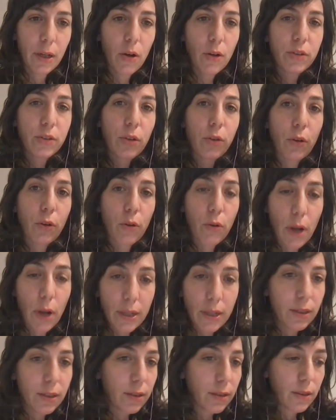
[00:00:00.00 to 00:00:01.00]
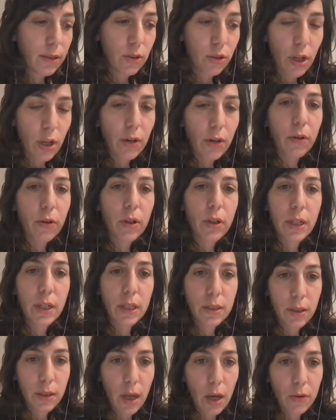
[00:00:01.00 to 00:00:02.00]
also the crisis in general and
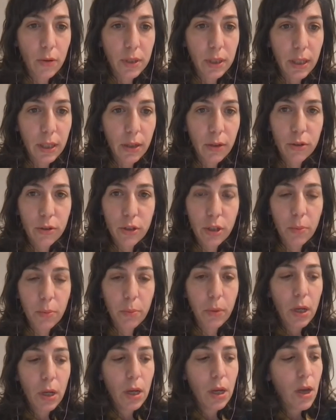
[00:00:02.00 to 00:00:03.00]
Netanyahu's leadership,